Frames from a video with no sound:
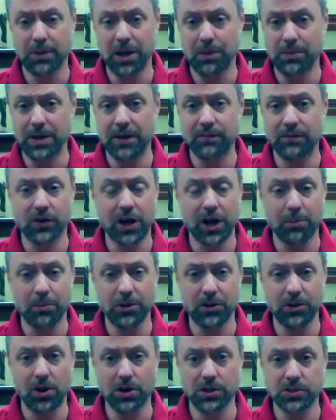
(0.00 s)
named after
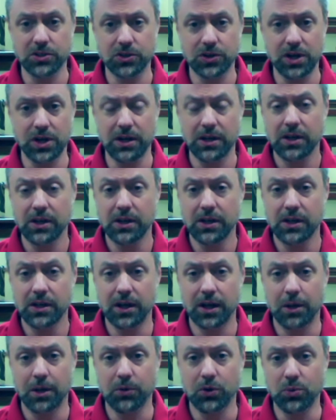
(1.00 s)
Emma Longstreet,
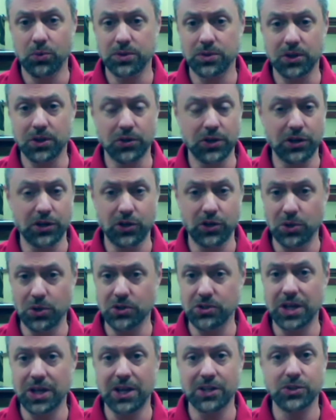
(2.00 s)
who was killed on New
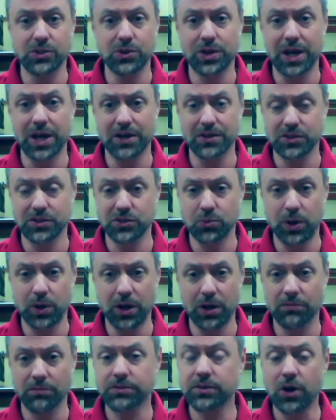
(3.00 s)
Year's Day
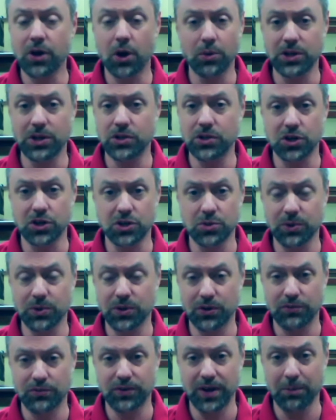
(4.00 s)
2012 going to church
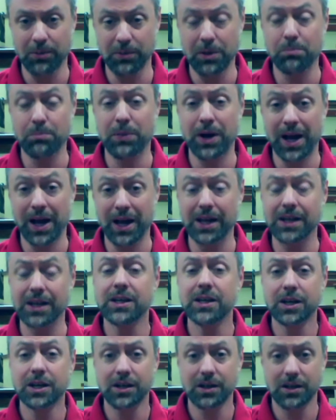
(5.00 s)
with her family by
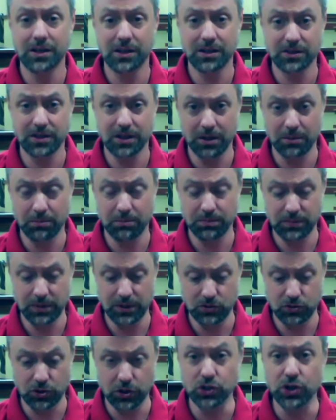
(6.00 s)
a
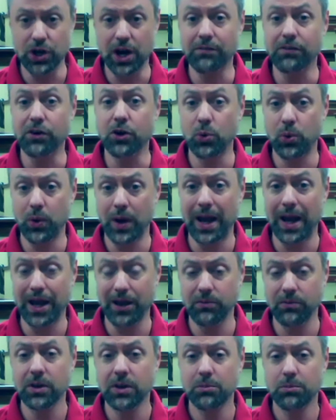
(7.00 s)
drunk driver who
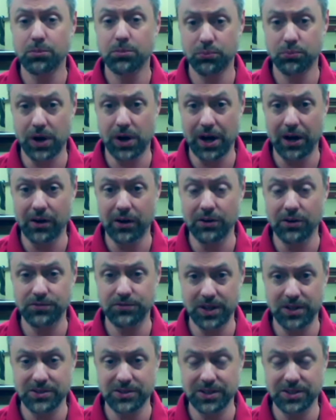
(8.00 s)
had prior
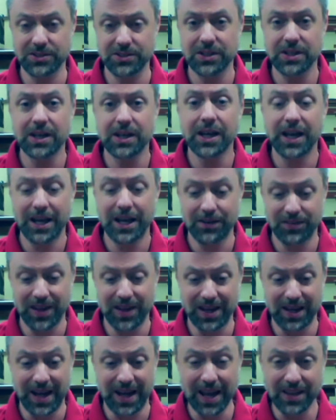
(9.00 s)
offenses. And if
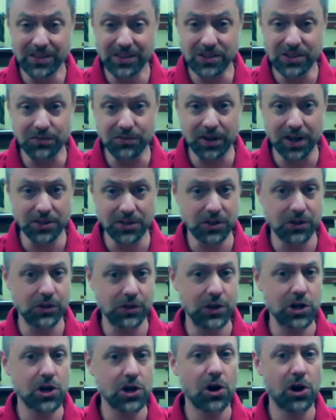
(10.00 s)
they had had this device
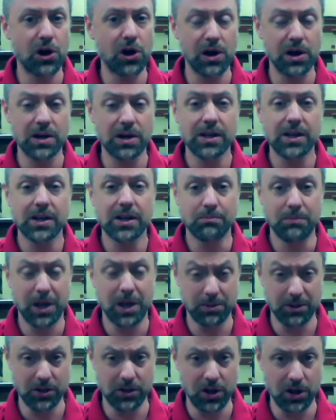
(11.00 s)
on their car,
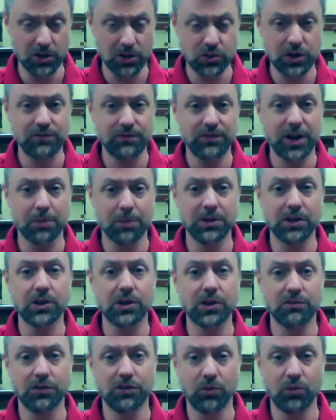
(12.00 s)
maybe the Longstreet family
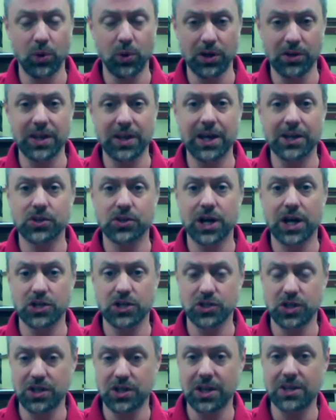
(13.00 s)
could have avoided that
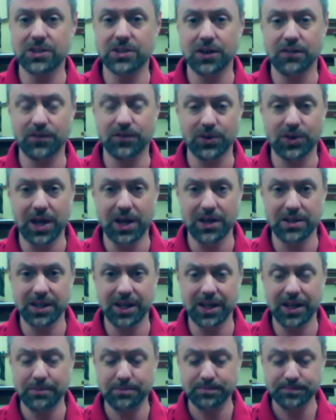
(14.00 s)
tragedy they suffered that
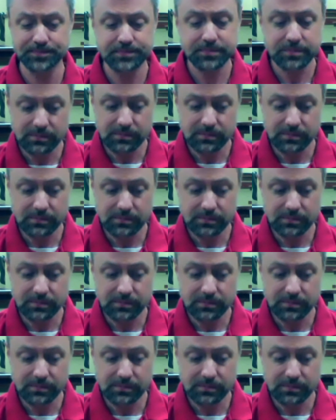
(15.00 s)
day.